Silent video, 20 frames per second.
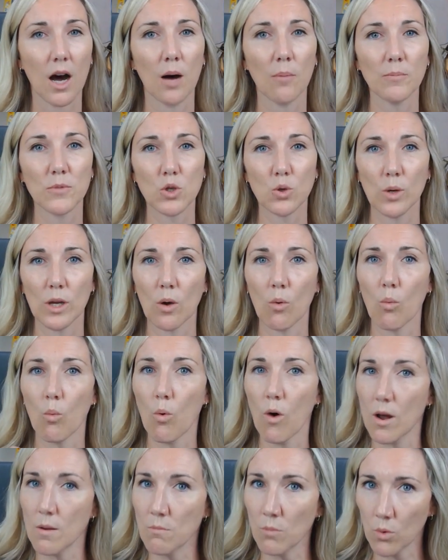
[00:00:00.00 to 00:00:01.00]
doing
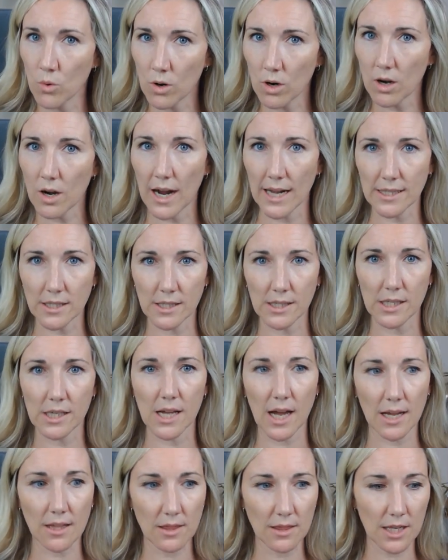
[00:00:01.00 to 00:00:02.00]
one more I
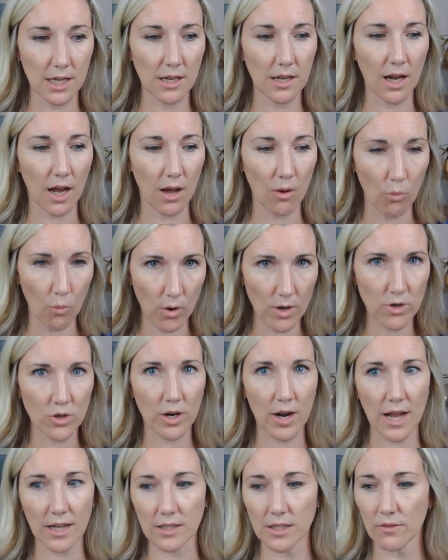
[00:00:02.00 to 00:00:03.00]
think, I wonder
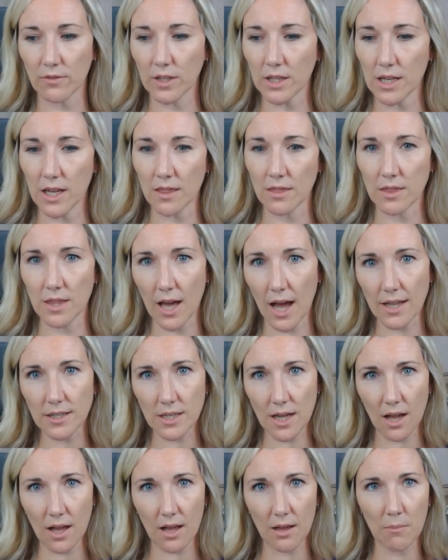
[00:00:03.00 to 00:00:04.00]
activity, and that
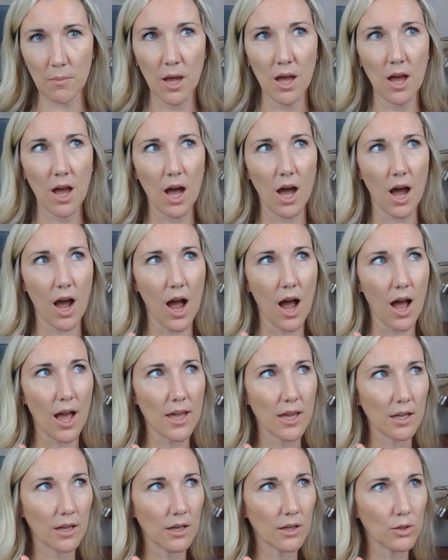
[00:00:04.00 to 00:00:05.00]
time I
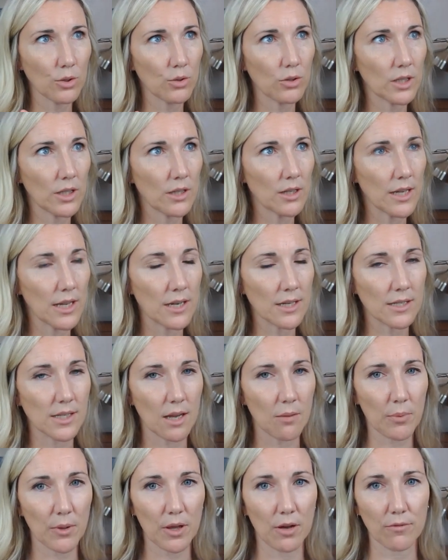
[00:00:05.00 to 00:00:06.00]
included an
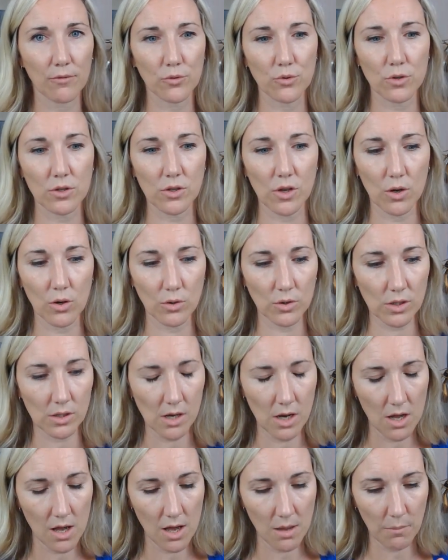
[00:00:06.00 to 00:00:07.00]
example of Rousseau's
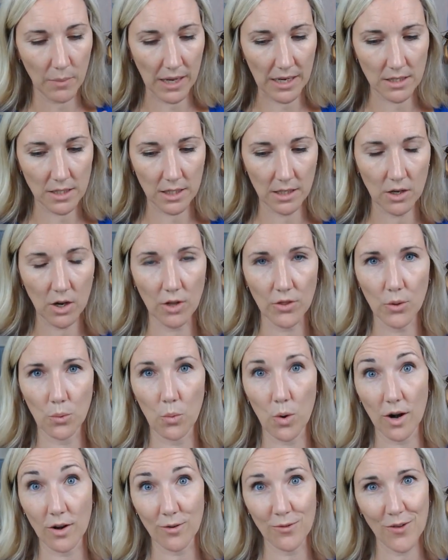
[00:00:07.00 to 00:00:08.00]
painting called The
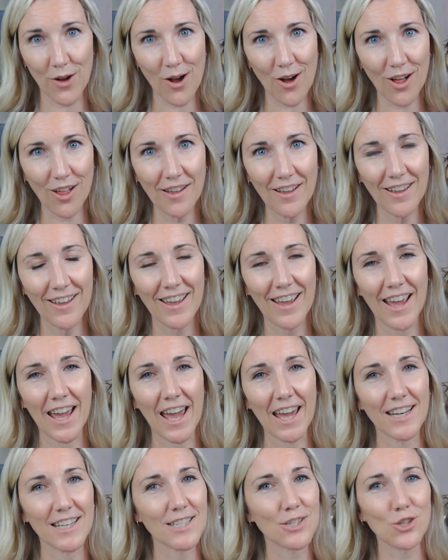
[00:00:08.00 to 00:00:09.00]
Waterfall.
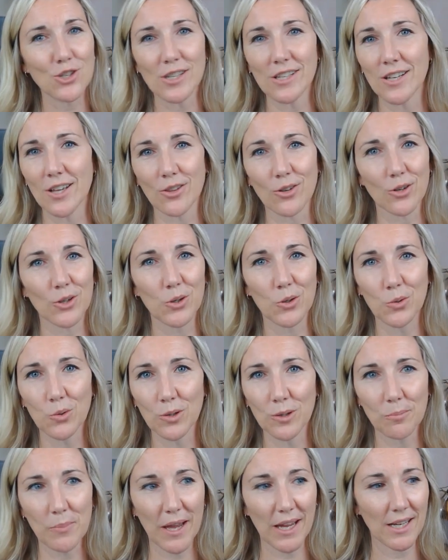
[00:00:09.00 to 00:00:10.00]
And it's just another
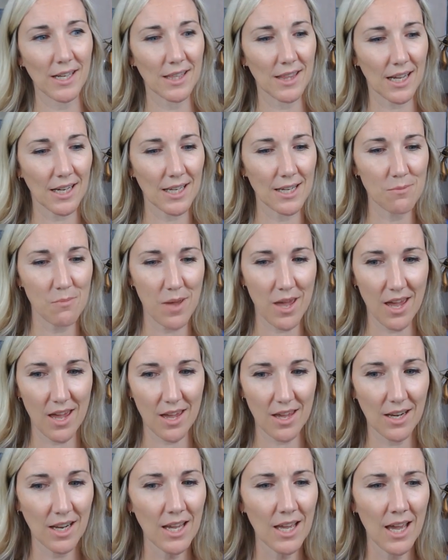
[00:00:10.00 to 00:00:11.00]
cool painting that he
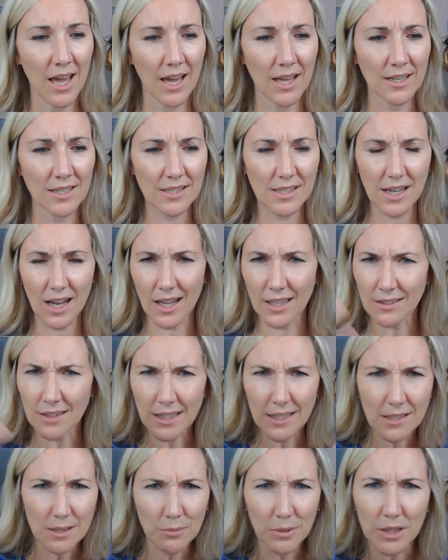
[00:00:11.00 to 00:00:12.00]
made, and it's got
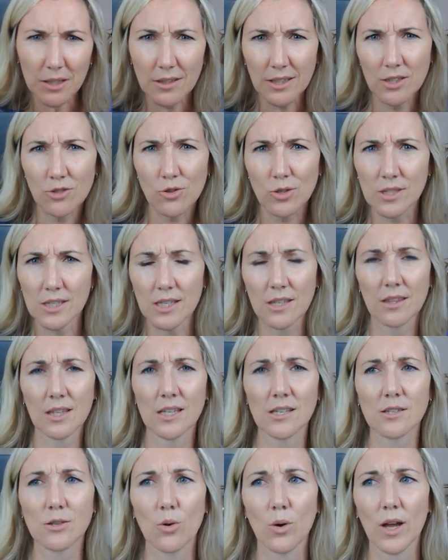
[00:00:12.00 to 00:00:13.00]
like some little interesting
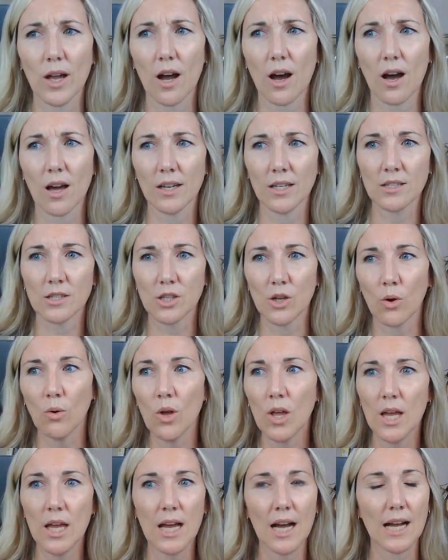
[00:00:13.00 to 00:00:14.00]
things going on. And so
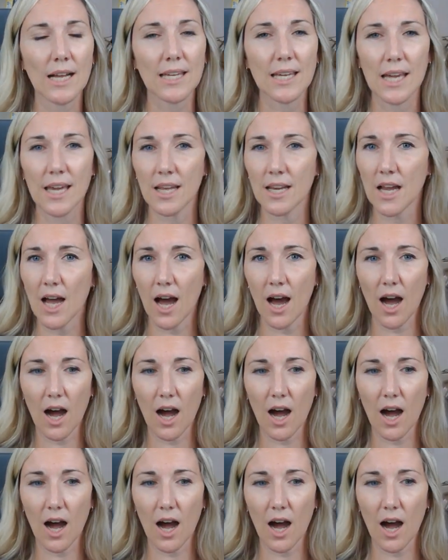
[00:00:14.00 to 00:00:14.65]
again,